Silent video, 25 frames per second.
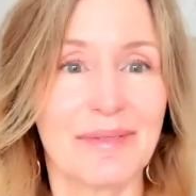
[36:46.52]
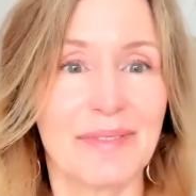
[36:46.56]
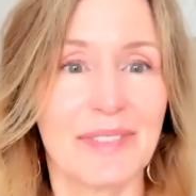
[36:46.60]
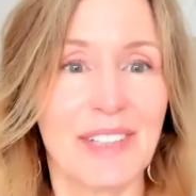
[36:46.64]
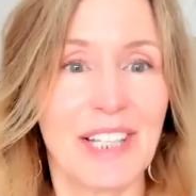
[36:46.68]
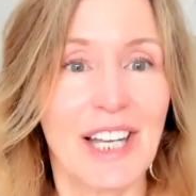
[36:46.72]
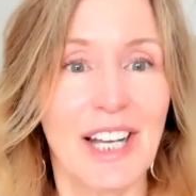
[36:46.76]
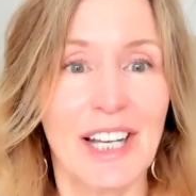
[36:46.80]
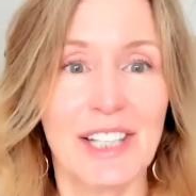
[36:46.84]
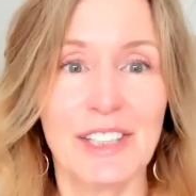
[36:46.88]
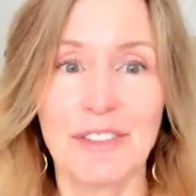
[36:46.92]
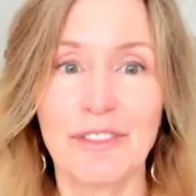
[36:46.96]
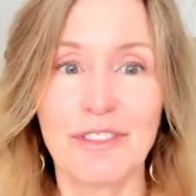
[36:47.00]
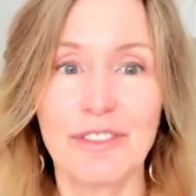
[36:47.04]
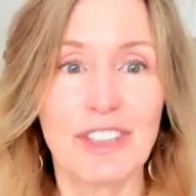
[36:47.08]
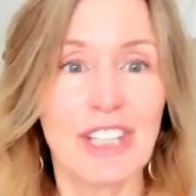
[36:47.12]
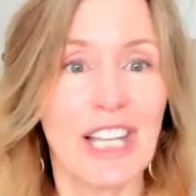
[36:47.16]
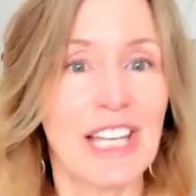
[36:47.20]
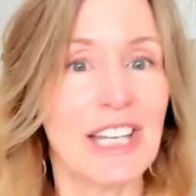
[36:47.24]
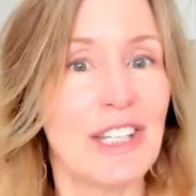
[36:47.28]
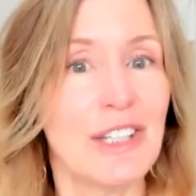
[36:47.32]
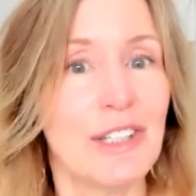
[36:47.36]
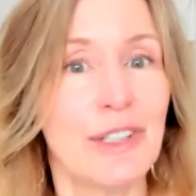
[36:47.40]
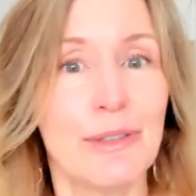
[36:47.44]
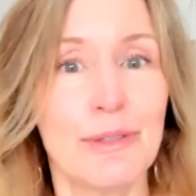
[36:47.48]
The kind of
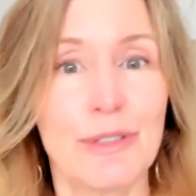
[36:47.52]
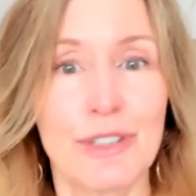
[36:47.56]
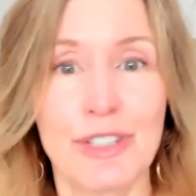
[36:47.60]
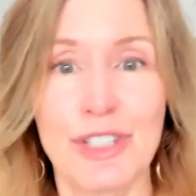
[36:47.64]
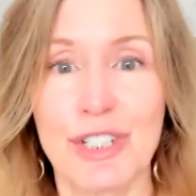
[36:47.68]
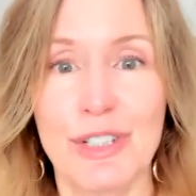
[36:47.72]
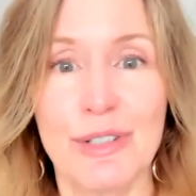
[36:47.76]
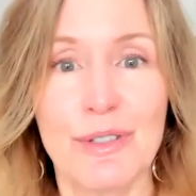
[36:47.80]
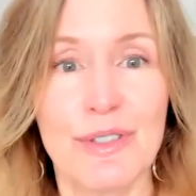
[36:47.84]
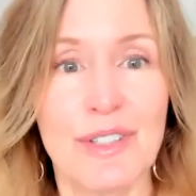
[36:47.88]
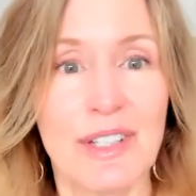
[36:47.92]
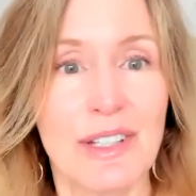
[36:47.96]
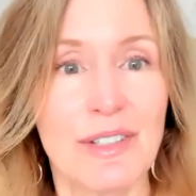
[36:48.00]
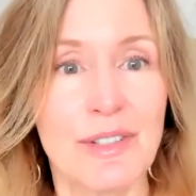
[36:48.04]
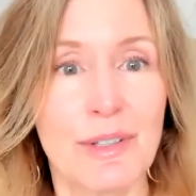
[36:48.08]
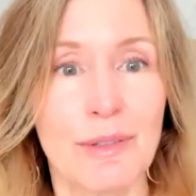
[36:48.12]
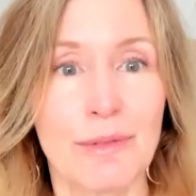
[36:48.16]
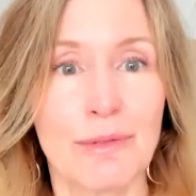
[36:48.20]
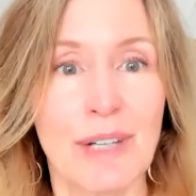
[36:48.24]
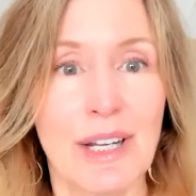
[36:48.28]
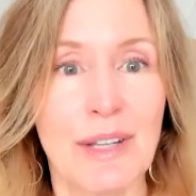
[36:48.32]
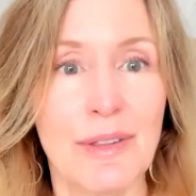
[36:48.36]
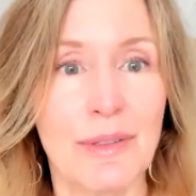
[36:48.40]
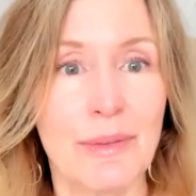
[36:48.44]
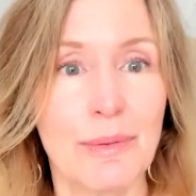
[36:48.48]
light you are choosing to
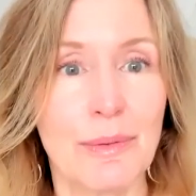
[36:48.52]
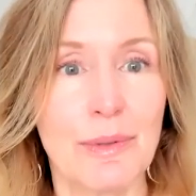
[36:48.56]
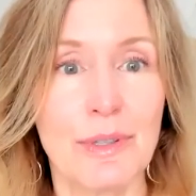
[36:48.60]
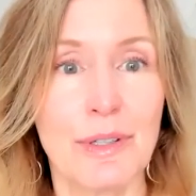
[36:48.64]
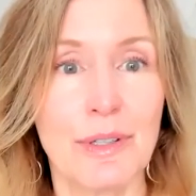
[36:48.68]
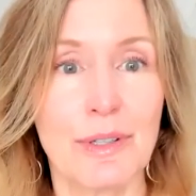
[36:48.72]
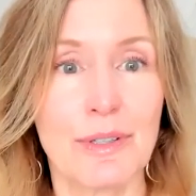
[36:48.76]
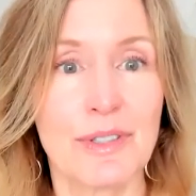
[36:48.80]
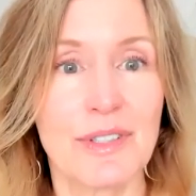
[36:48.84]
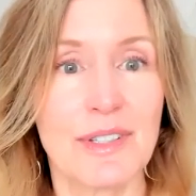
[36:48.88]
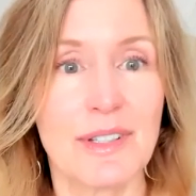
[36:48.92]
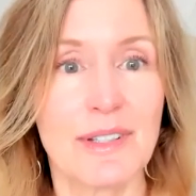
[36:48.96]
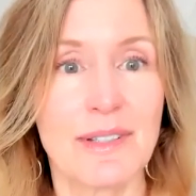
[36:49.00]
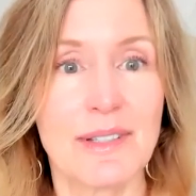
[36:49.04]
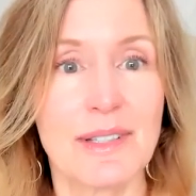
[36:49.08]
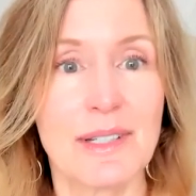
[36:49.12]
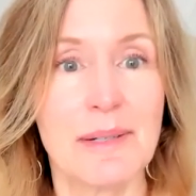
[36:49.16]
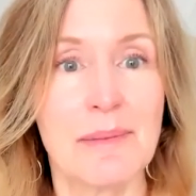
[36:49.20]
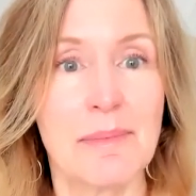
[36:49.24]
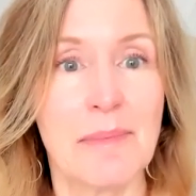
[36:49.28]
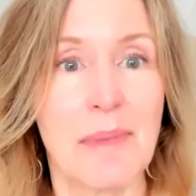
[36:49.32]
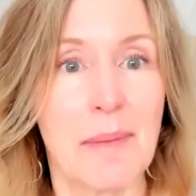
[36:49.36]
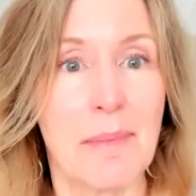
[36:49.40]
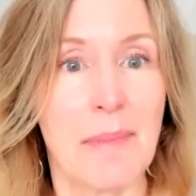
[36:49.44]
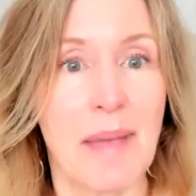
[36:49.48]
run through your
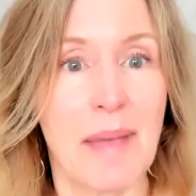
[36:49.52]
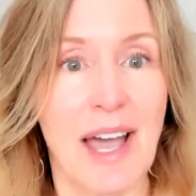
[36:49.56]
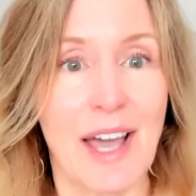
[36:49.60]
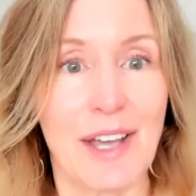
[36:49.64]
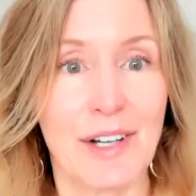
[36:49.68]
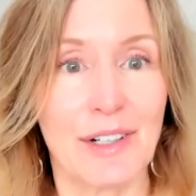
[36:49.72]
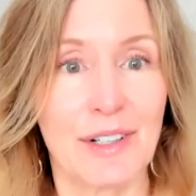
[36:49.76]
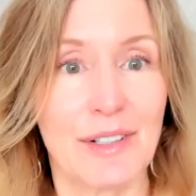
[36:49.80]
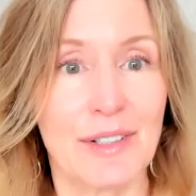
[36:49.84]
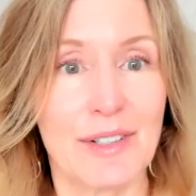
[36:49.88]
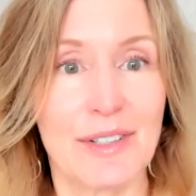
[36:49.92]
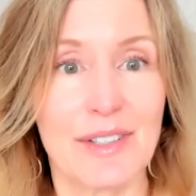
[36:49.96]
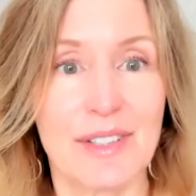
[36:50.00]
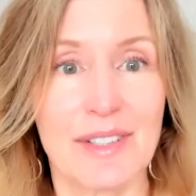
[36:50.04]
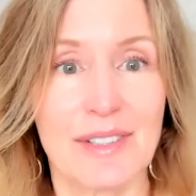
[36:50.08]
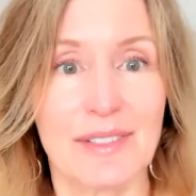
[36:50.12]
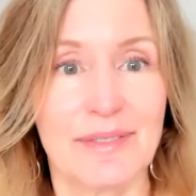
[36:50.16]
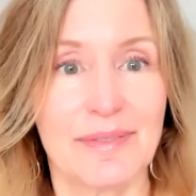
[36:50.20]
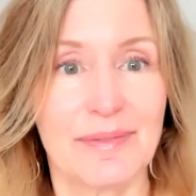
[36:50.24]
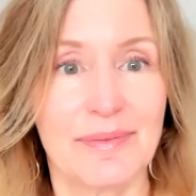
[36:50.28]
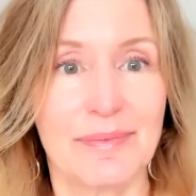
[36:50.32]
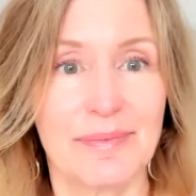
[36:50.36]
system matters.